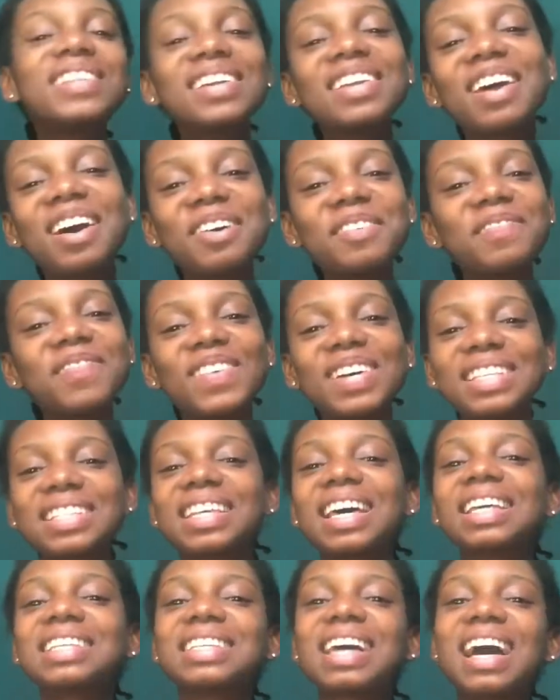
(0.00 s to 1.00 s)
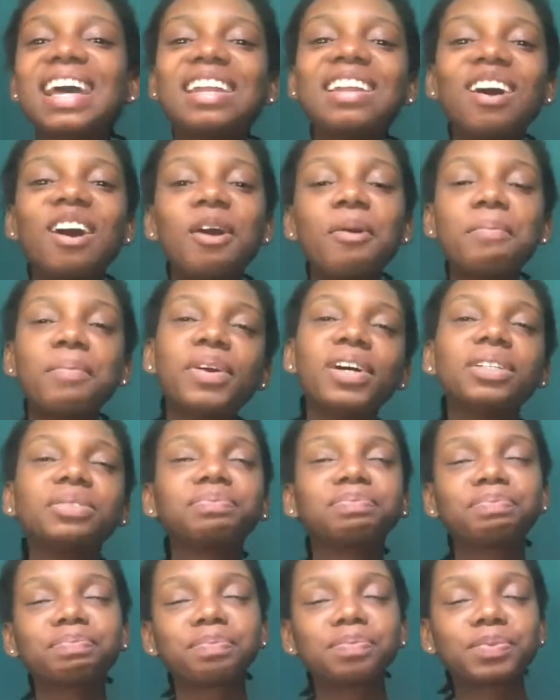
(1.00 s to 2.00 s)
long process, I know,
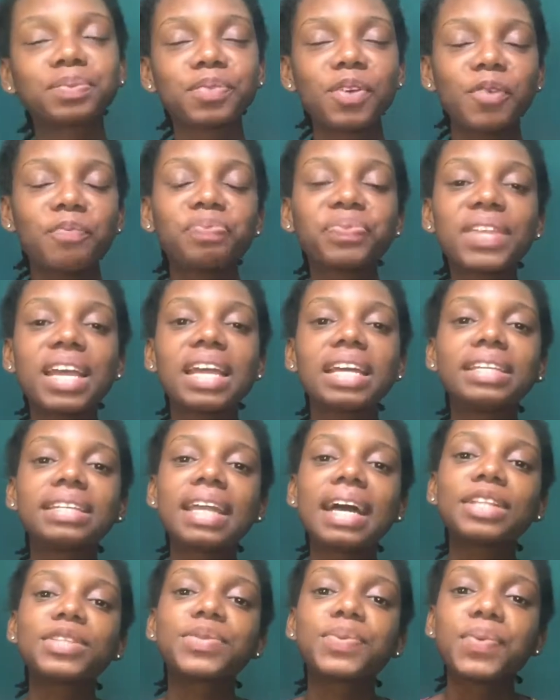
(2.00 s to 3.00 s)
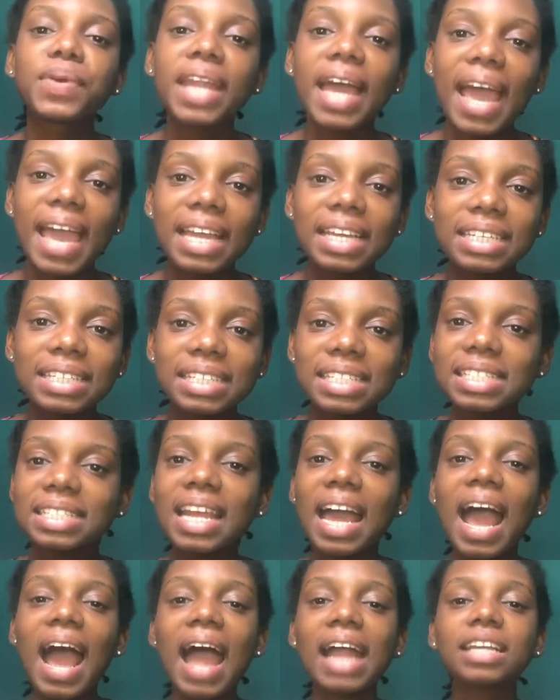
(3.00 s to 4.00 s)
but that's what I
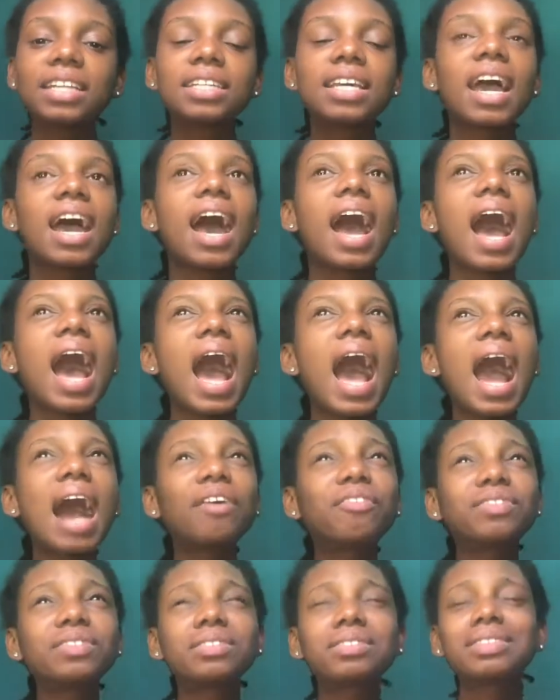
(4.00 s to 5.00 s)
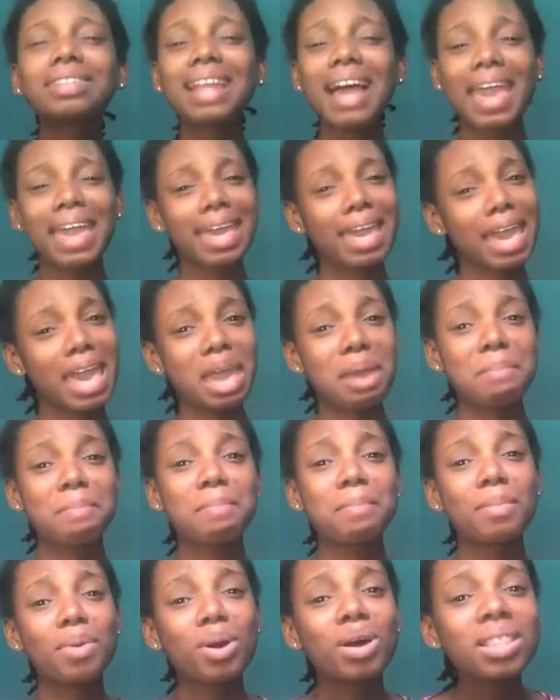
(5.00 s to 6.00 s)
did. And after like a
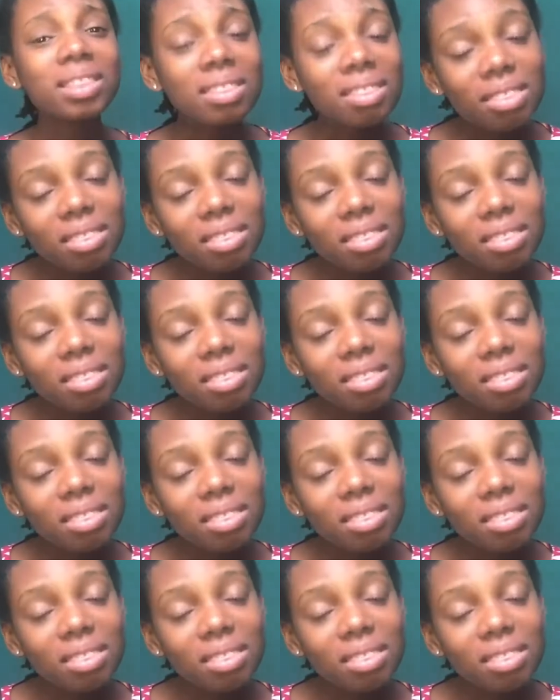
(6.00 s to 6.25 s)
month,